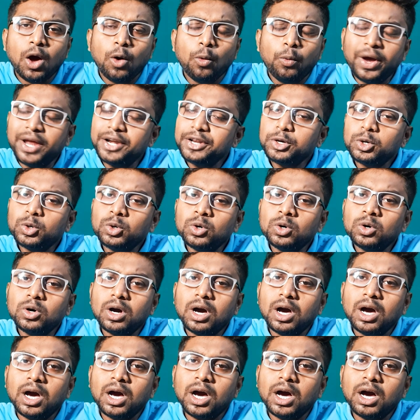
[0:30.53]
when you
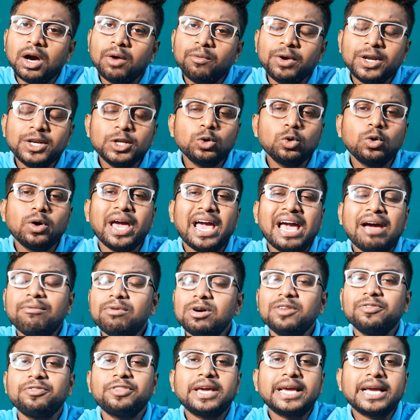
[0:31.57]
uh, when you ever
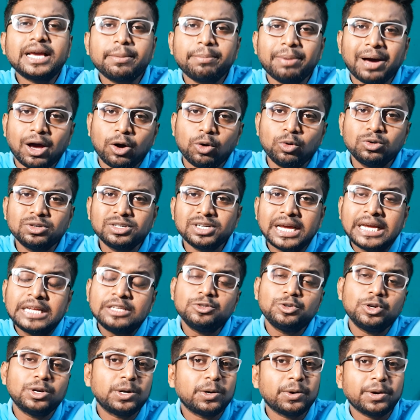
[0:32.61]
think about
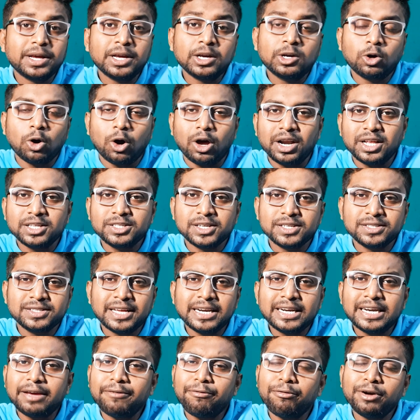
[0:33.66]
engineering colleges
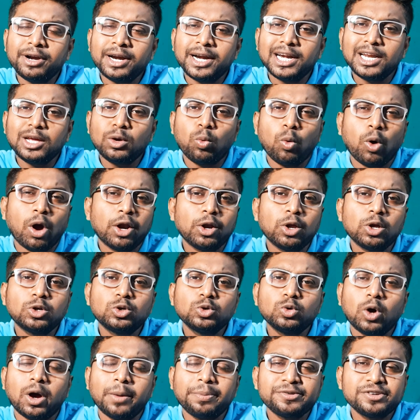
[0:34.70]
then definitely one or
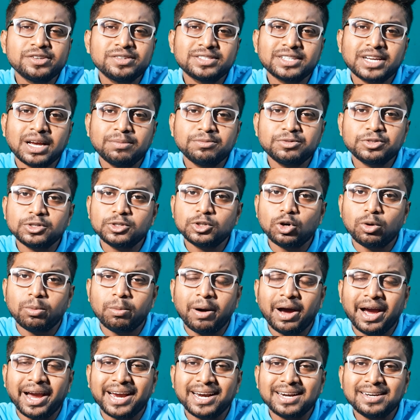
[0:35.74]
two options comes in your
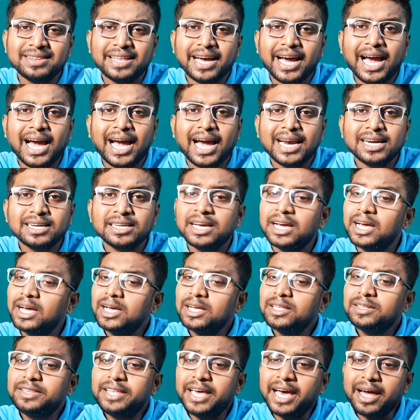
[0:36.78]
mind that
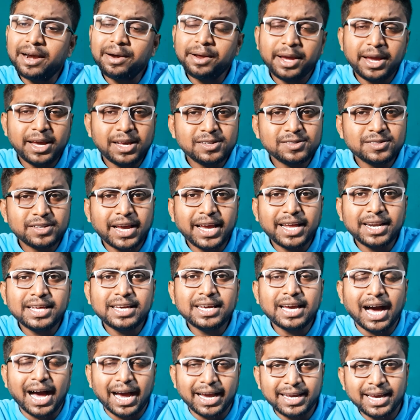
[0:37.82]
there is any
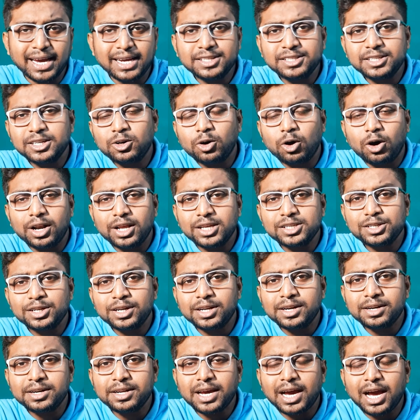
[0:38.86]
IIT college in
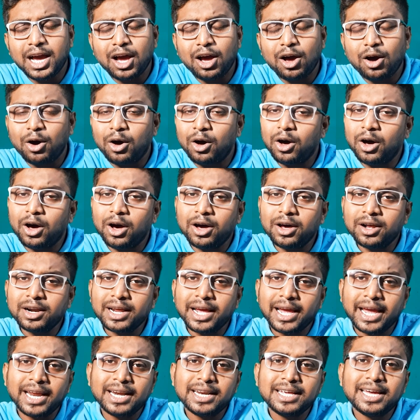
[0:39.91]
India or
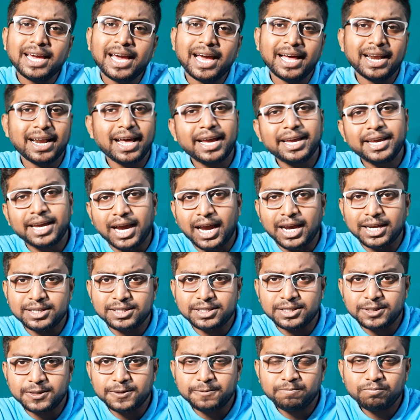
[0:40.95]
any NIT
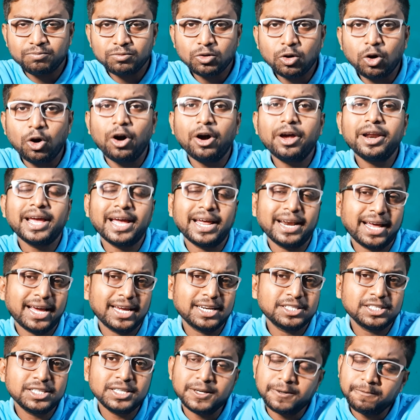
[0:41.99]
or
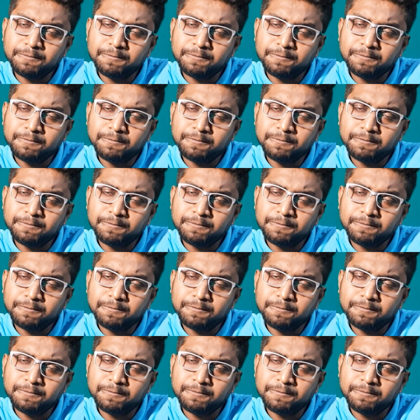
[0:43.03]
NIT